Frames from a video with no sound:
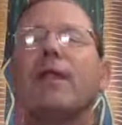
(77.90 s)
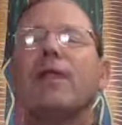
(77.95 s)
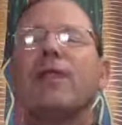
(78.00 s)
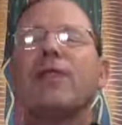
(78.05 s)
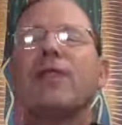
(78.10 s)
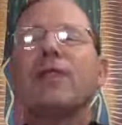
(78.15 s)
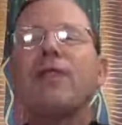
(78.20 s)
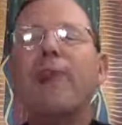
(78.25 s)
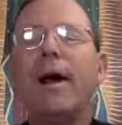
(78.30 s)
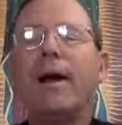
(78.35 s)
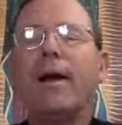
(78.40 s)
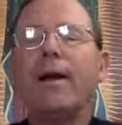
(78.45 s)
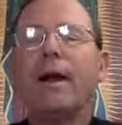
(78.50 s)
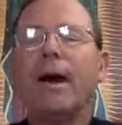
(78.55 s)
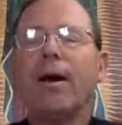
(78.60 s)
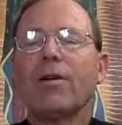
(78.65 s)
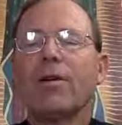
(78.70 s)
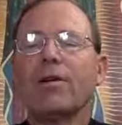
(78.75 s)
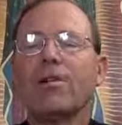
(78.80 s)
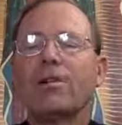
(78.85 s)
Let's
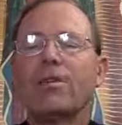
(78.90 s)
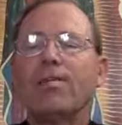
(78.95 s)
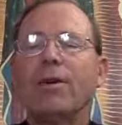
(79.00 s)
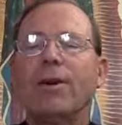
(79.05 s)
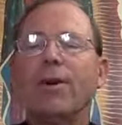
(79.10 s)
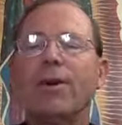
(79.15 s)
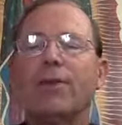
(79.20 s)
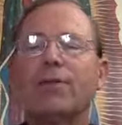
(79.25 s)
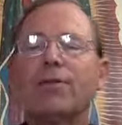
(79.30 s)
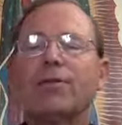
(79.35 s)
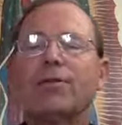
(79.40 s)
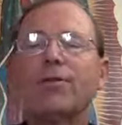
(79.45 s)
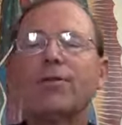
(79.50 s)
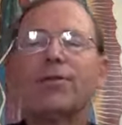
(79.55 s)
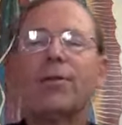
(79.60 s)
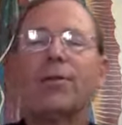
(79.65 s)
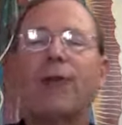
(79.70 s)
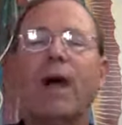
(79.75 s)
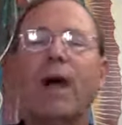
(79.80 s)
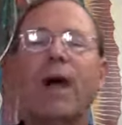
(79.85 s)
invite our
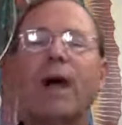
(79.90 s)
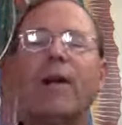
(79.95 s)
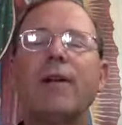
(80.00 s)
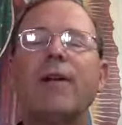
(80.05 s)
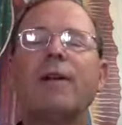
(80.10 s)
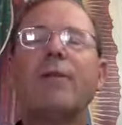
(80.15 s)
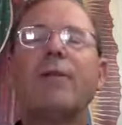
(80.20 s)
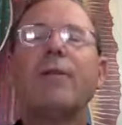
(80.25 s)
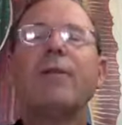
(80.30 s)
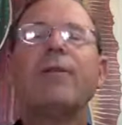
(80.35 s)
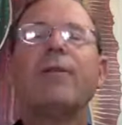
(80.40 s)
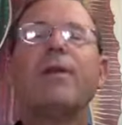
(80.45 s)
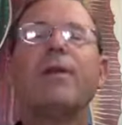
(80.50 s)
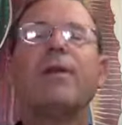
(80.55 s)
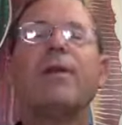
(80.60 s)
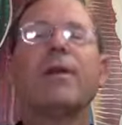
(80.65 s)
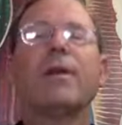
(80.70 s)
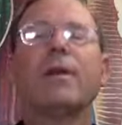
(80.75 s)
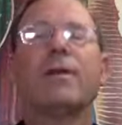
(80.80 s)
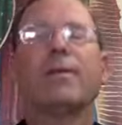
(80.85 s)
spiritual guide to be
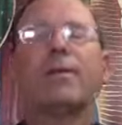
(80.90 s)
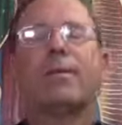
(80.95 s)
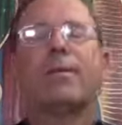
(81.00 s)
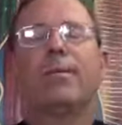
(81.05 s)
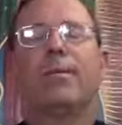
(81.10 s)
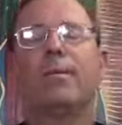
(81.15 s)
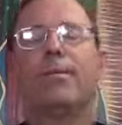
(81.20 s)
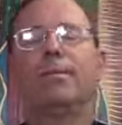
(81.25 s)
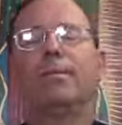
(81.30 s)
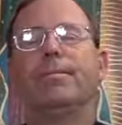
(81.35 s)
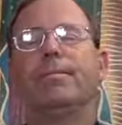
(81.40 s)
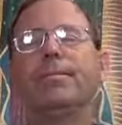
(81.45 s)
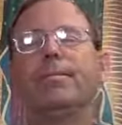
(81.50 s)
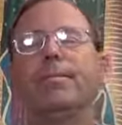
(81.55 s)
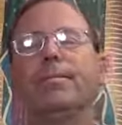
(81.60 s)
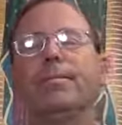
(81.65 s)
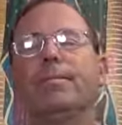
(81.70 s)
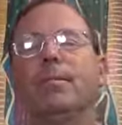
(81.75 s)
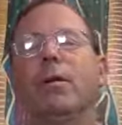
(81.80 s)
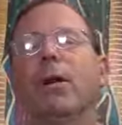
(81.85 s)
with us,
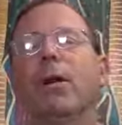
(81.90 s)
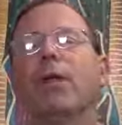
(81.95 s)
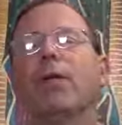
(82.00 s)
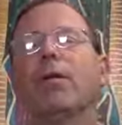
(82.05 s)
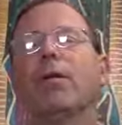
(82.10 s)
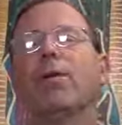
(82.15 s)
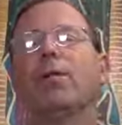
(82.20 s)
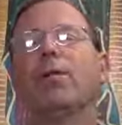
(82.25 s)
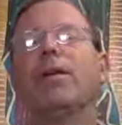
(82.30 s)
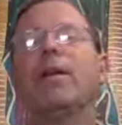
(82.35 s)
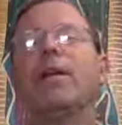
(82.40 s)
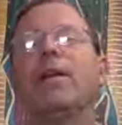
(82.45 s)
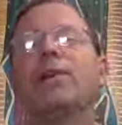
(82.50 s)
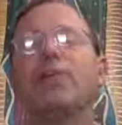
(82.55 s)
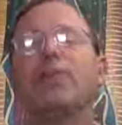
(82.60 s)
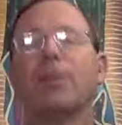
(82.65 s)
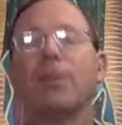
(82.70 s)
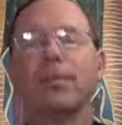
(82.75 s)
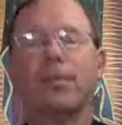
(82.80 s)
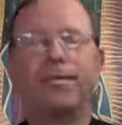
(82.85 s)
our
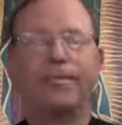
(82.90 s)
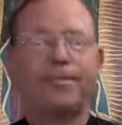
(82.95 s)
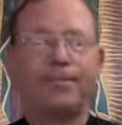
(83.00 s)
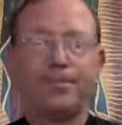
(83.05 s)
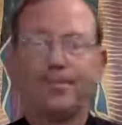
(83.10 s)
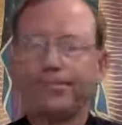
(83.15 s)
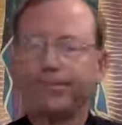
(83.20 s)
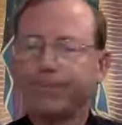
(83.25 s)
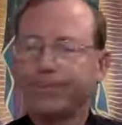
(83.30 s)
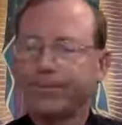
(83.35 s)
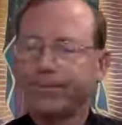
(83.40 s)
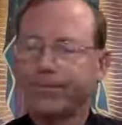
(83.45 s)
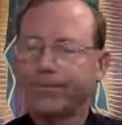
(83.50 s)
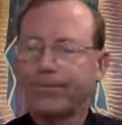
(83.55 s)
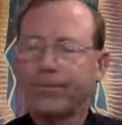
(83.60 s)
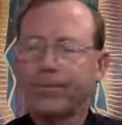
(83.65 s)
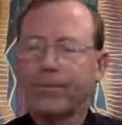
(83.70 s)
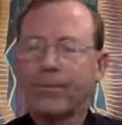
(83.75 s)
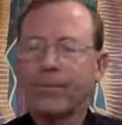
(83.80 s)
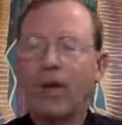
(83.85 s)
teacher,
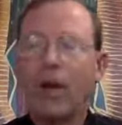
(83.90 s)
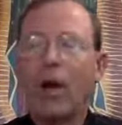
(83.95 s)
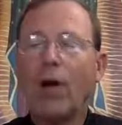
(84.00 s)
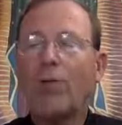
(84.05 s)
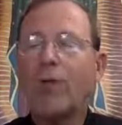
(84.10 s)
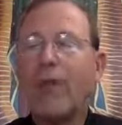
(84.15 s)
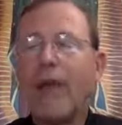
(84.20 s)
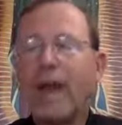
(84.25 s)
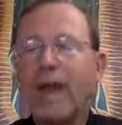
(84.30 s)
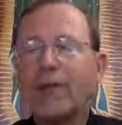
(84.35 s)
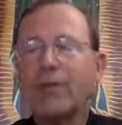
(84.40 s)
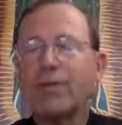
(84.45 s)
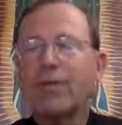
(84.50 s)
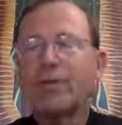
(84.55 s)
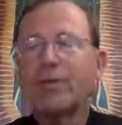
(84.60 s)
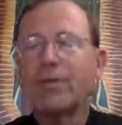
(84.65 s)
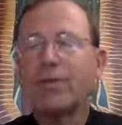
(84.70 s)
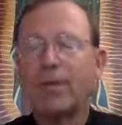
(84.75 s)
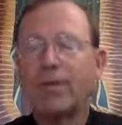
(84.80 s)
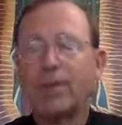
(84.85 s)
our
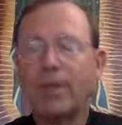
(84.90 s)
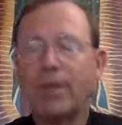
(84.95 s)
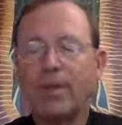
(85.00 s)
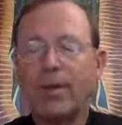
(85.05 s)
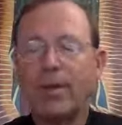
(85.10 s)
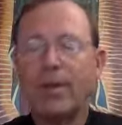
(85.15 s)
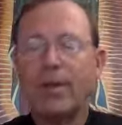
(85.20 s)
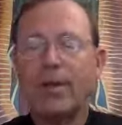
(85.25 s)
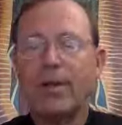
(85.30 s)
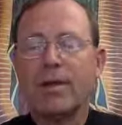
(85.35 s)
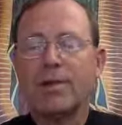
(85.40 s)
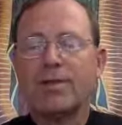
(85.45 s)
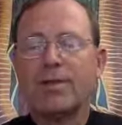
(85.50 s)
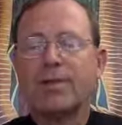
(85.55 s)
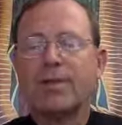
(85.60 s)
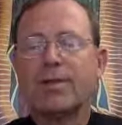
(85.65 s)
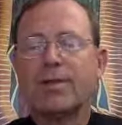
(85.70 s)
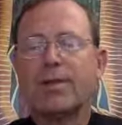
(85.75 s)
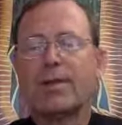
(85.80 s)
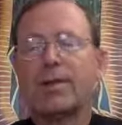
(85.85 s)
master to be with
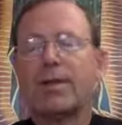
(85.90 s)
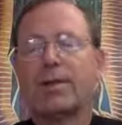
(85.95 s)
us.